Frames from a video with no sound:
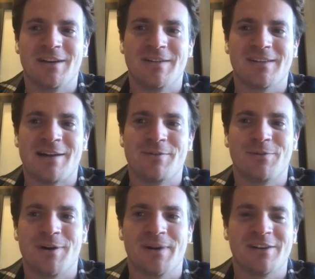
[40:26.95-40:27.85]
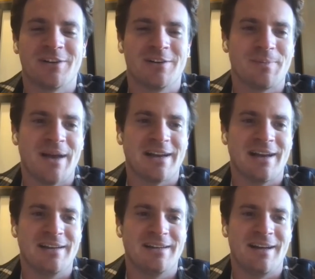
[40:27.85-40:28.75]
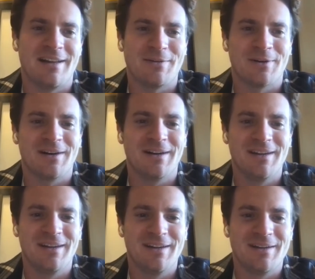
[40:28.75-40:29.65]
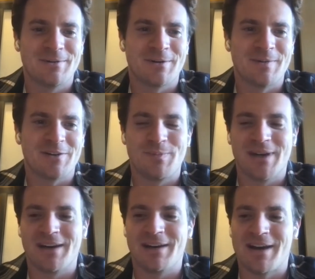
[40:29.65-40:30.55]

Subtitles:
It's kind of a fun picture to look back at now that we're much bigger.